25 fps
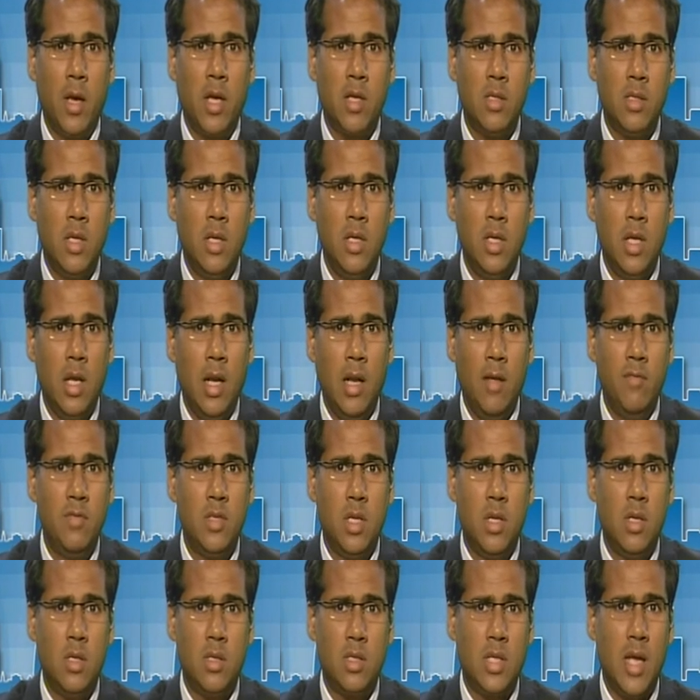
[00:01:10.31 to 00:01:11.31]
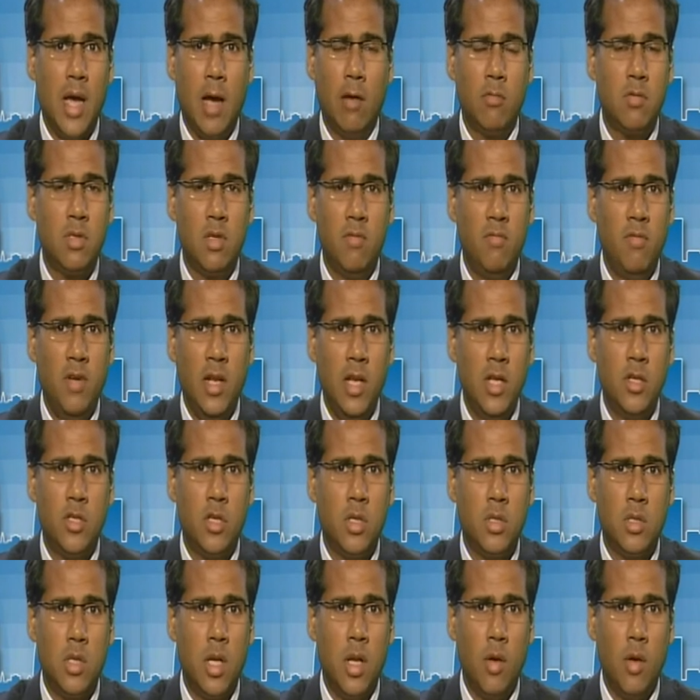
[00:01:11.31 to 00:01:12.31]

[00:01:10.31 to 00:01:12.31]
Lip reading: because India lives in its towns and villages,